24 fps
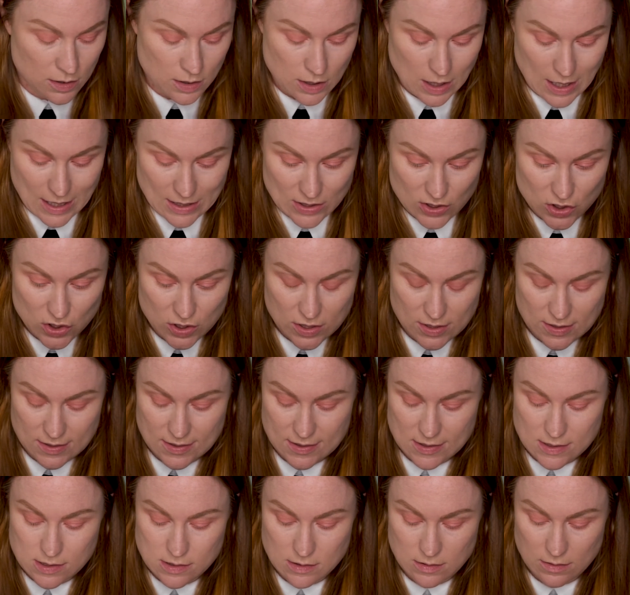and
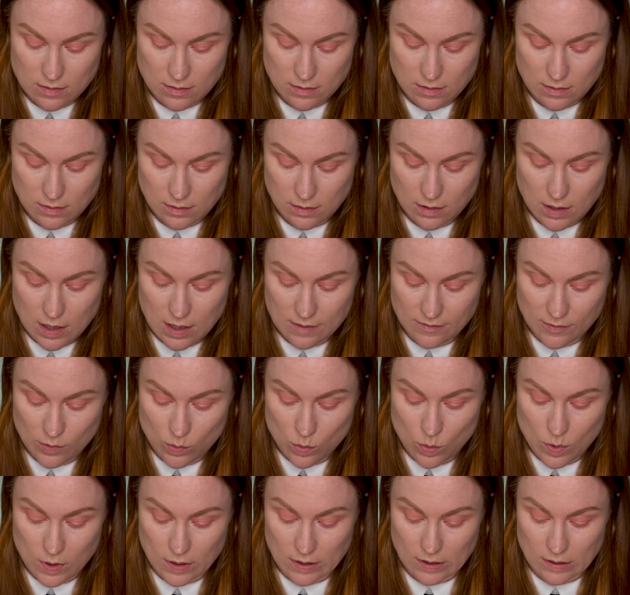just cover
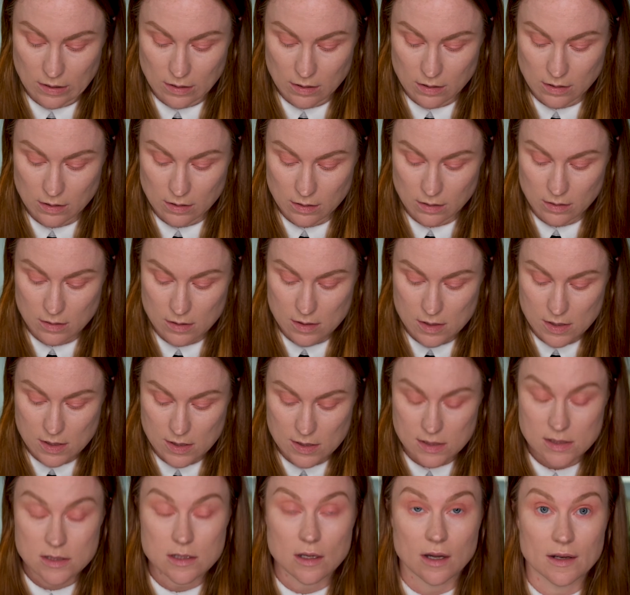one
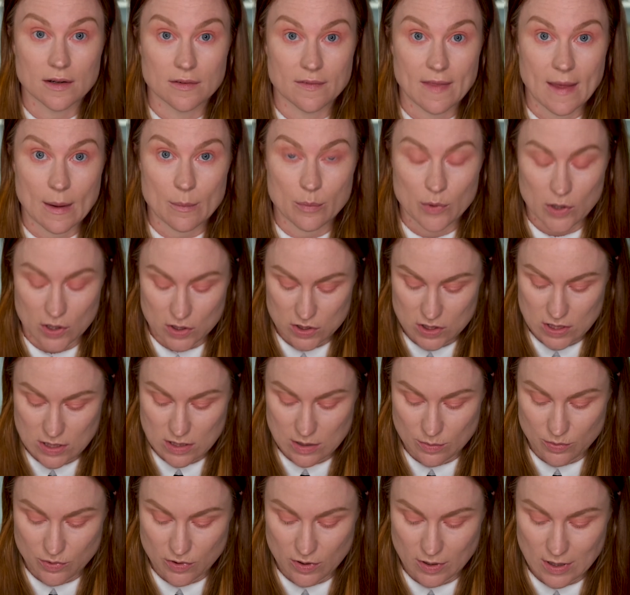side of that brush in the
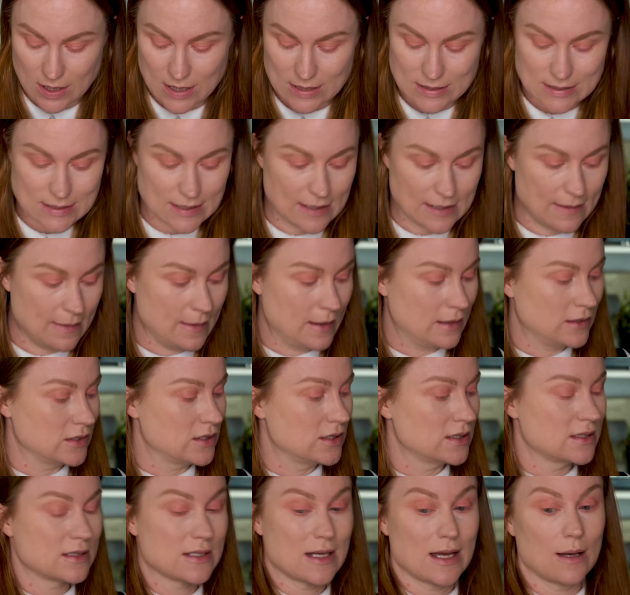product and then just
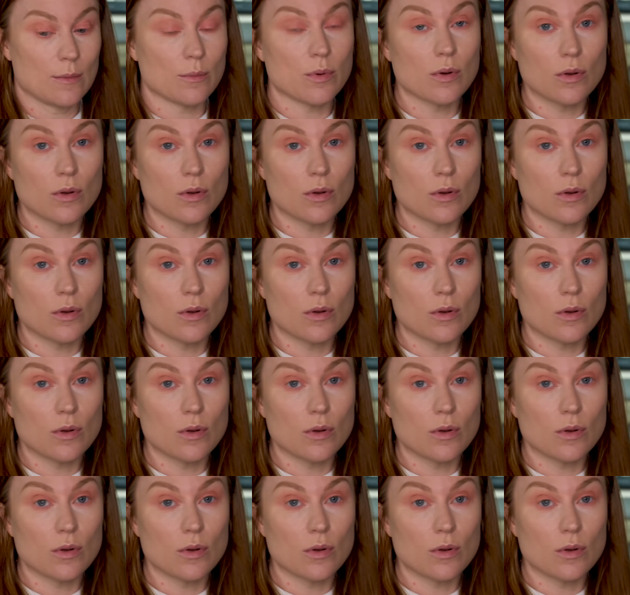tap